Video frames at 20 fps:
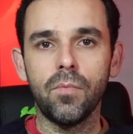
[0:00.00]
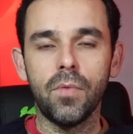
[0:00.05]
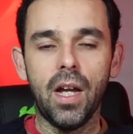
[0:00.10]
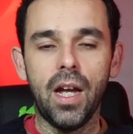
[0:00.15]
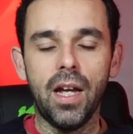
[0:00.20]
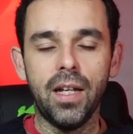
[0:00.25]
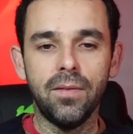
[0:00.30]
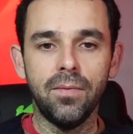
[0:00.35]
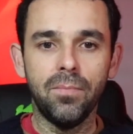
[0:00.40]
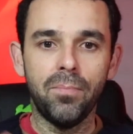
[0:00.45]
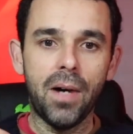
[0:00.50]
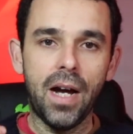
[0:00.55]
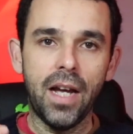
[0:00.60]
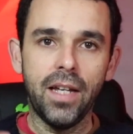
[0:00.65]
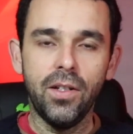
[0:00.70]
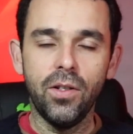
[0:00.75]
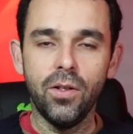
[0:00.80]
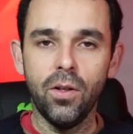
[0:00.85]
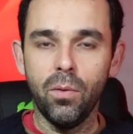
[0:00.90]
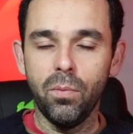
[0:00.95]
and by
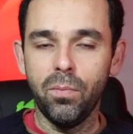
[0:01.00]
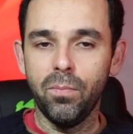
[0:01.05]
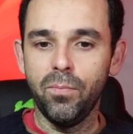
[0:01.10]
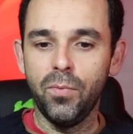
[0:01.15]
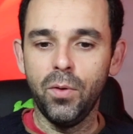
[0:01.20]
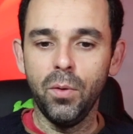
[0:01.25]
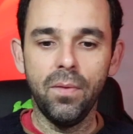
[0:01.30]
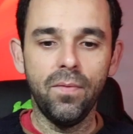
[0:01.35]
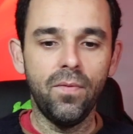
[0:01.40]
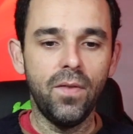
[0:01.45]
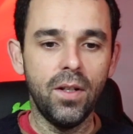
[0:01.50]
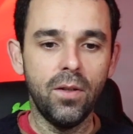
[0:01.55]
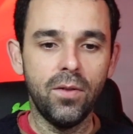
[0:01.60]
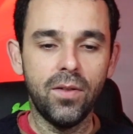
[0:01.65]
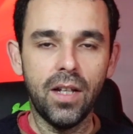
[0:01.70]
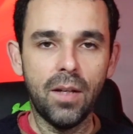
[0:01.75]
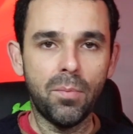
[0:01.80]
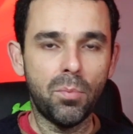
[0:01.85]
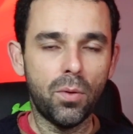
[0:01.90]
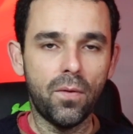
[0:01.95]
doing videos
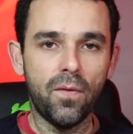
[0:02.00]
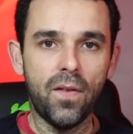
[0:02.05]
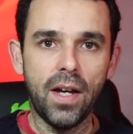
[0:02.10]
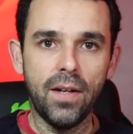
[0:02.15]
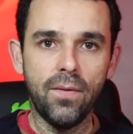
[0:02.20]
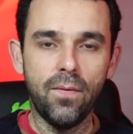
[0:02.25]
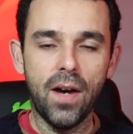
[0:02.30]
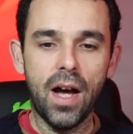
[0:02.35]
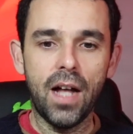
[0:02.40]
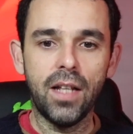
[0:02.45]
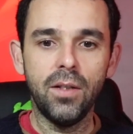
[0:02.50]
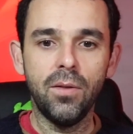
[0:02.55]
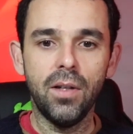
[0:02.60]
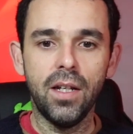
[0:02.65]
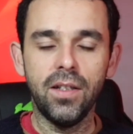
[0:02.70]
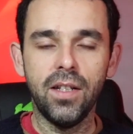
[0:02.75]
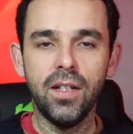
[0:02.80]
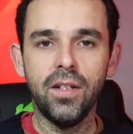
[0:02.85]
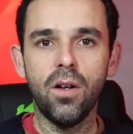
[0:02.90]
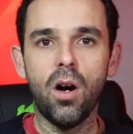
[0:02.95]
that provide value
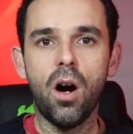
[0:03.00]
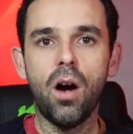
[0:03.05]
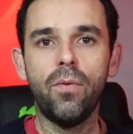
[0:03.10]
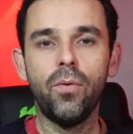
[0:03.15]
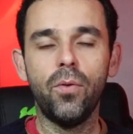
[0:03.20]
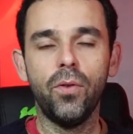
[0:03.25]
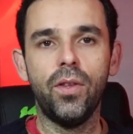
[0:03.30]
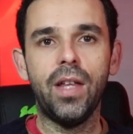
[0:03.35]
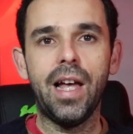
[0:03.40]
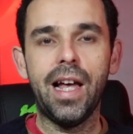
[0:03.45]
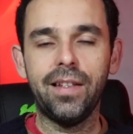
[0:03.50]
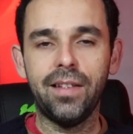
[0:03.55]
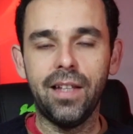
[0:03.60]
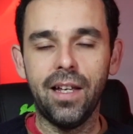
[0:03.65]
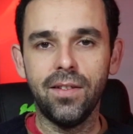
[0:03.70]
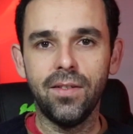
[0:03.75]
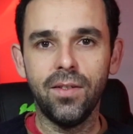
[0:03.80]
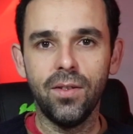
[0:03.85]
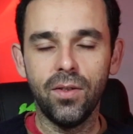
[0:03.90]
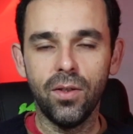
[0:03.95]
and then offer that
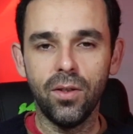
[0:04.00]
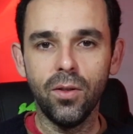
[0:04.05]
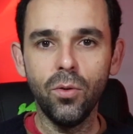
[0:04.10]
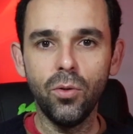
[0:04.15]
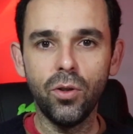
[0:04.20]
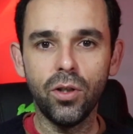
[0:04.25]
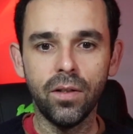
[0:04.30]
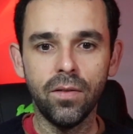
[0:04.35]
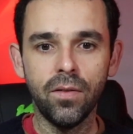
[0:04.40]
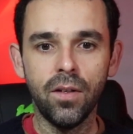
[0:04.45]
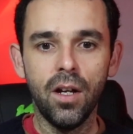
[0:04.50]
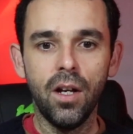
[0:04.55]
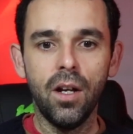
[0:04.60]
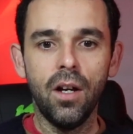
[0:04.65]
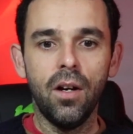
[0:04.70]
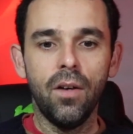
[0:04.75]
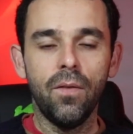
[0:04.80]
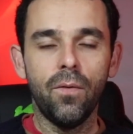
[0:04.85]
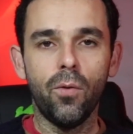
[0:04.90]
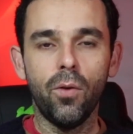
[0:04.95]
as a solution.
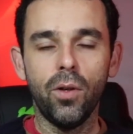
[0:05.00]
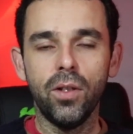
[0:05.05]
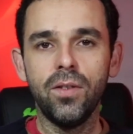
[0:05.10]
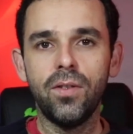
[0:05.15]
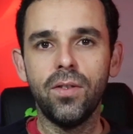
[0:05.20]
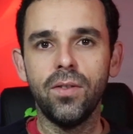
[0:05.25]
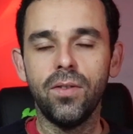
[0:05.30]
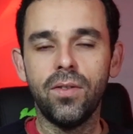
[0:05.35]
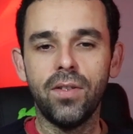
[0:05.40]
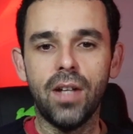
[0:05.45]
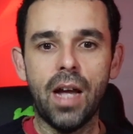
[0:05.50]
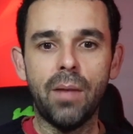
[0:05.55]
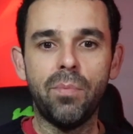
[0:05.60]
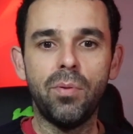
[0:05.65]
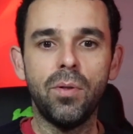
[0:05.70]
For instance, I